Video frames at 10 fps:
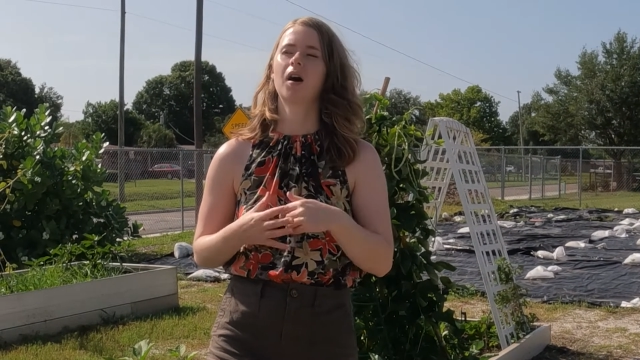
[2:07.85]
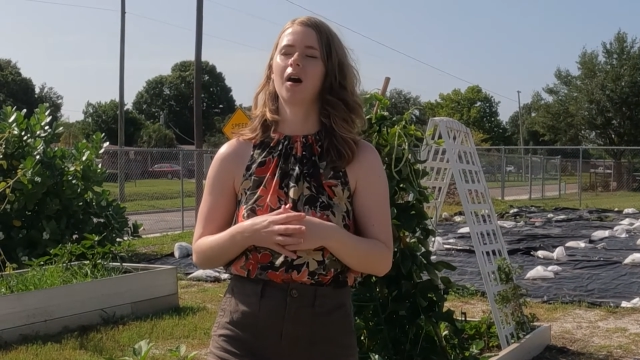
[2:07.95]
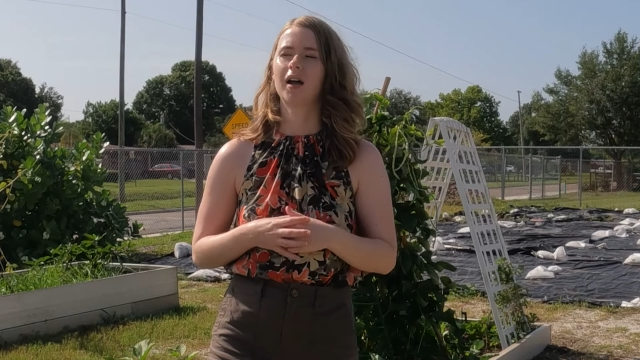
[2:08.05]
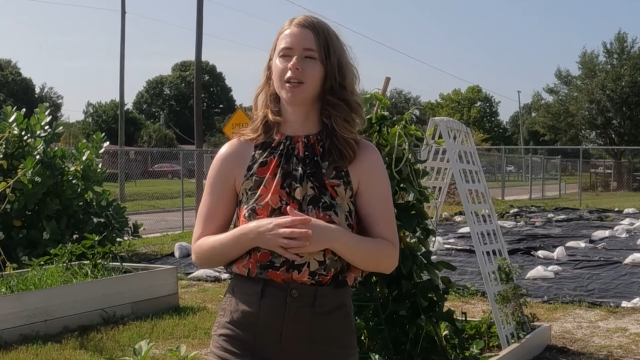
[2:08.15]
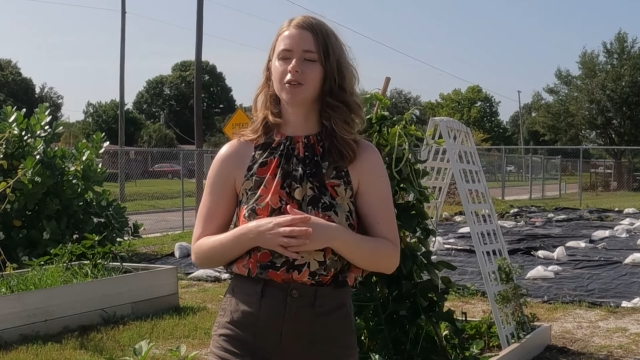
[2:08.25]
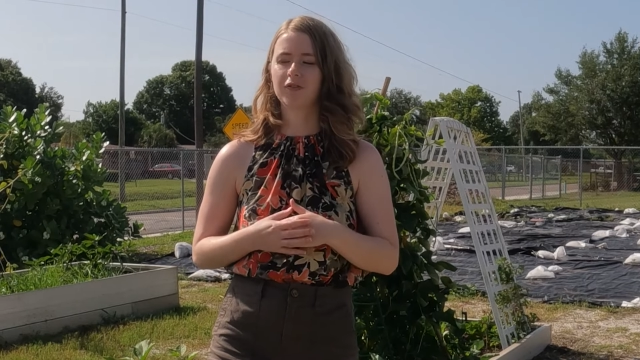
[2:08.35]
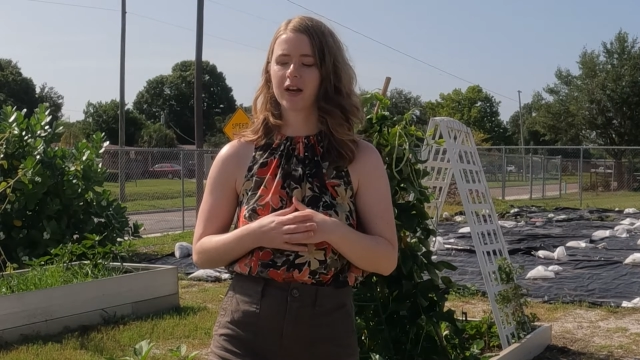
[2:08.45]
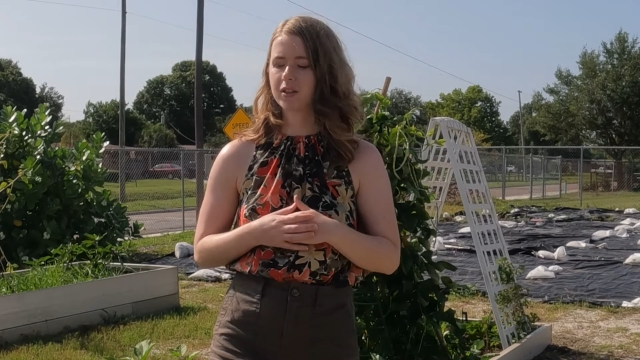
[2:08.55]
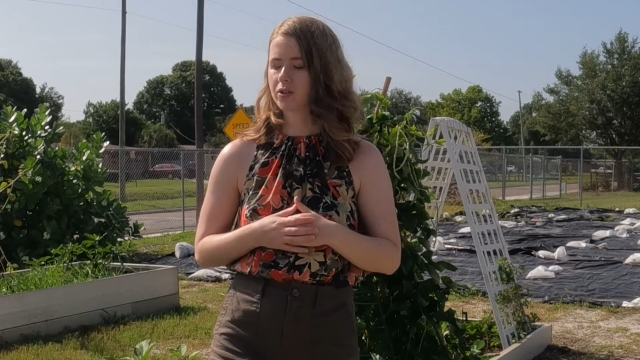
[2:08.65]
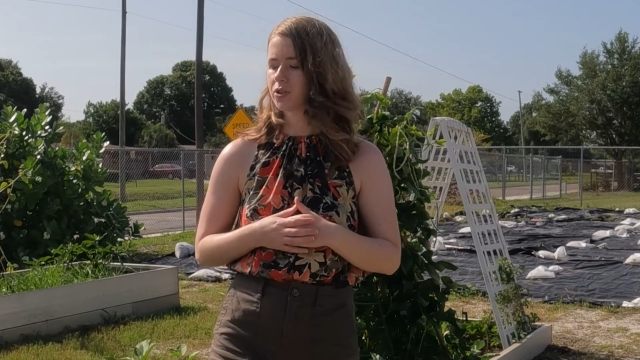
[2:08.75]
Uh, and you
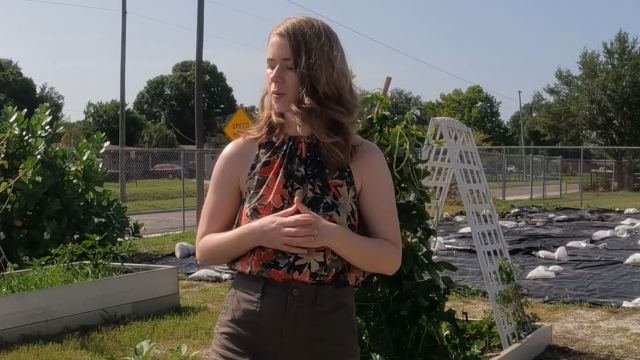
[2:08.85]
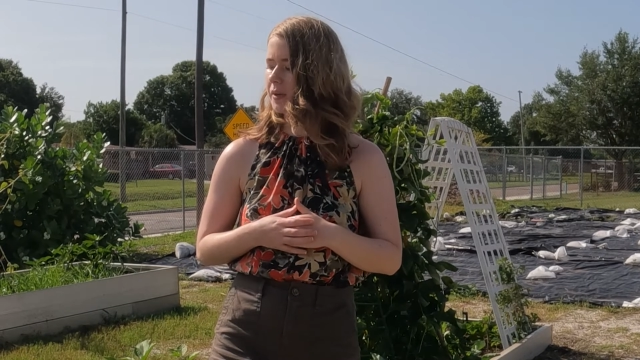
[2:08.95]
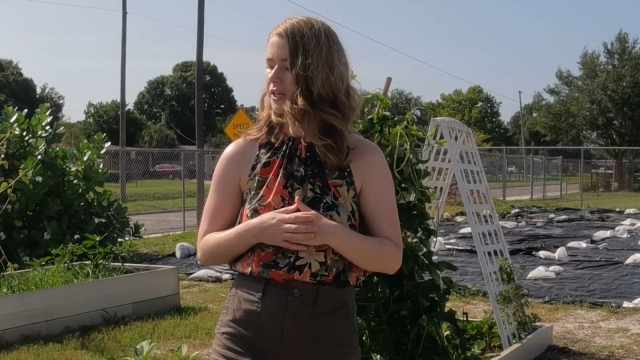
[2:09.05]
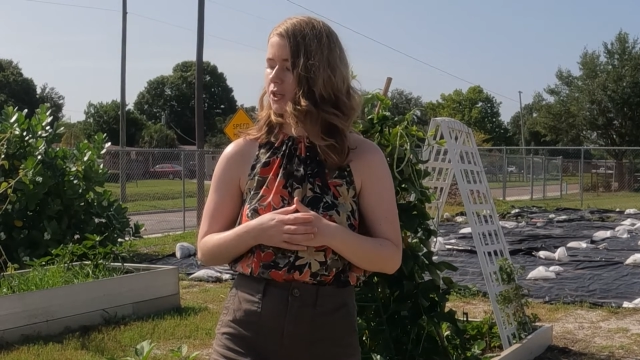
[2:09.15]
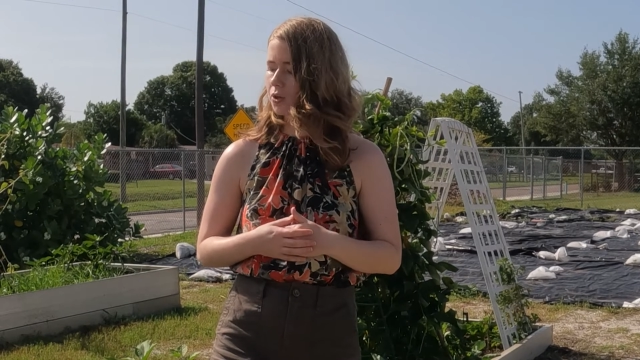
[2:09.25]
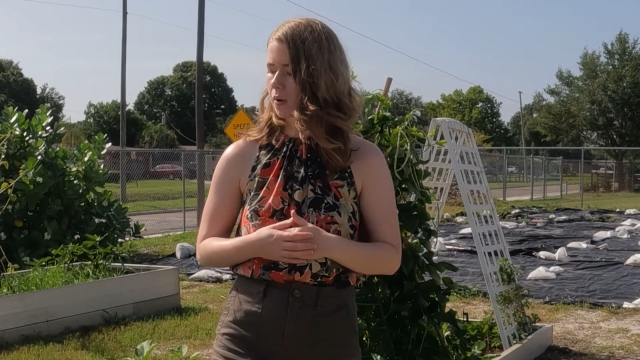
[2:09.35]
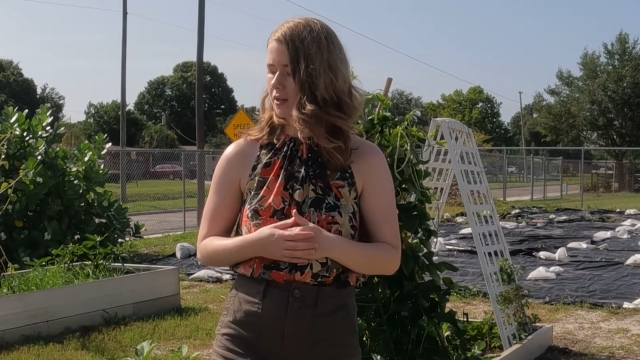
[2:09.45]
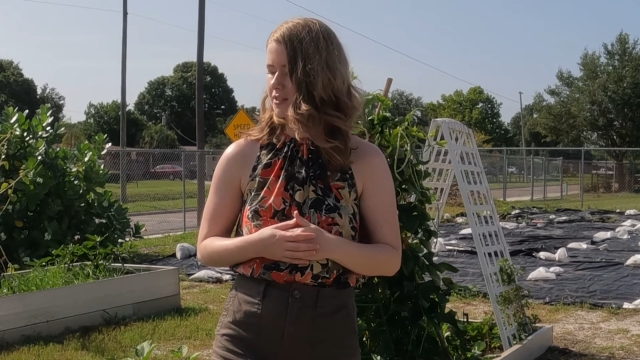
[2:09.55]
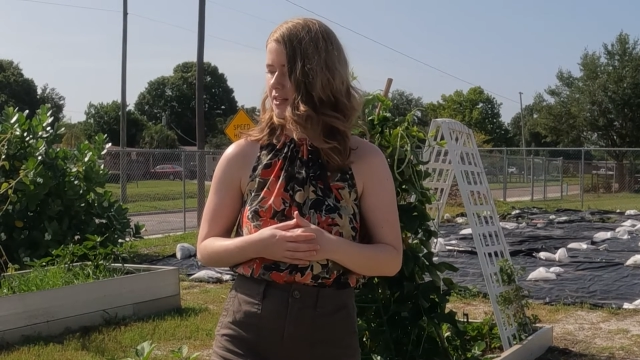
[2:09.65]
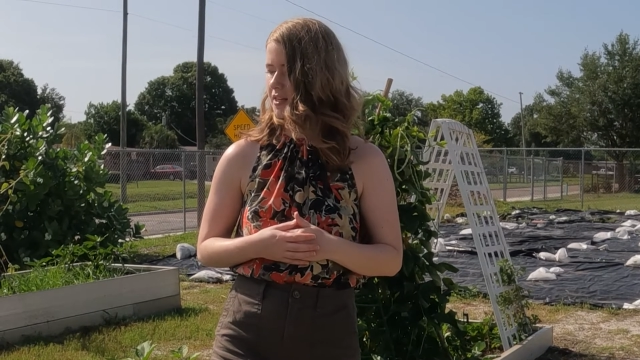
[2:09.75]
find there's so many
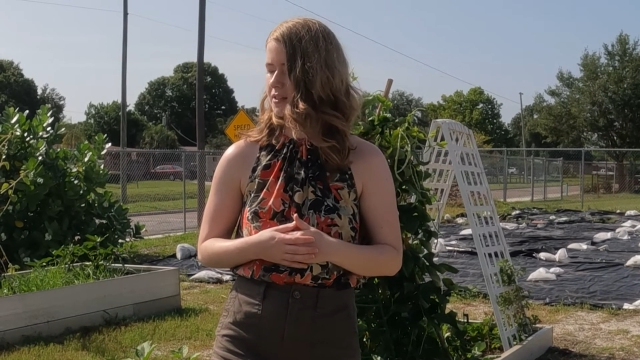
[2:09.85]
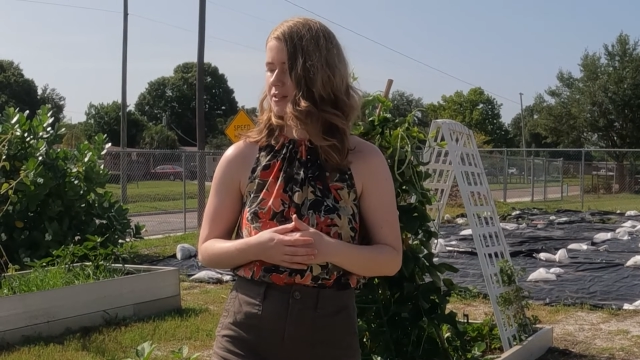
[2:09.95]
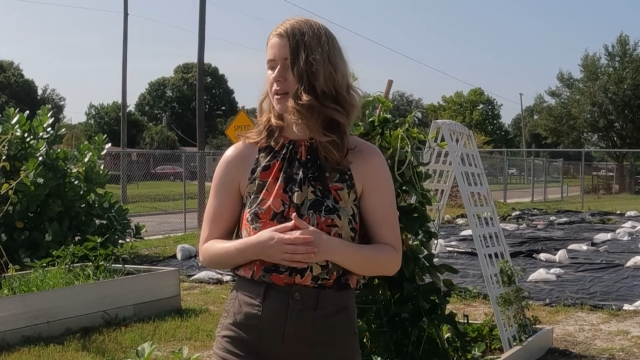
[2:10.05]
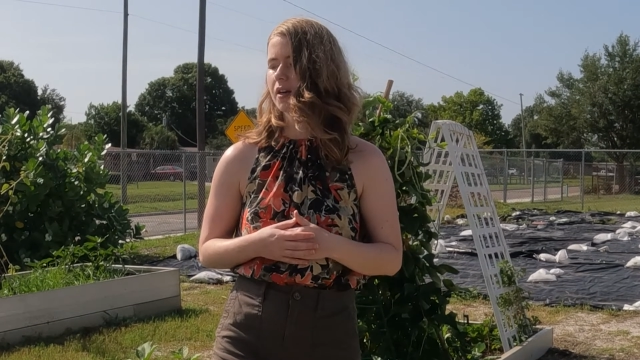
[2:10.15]
nuances.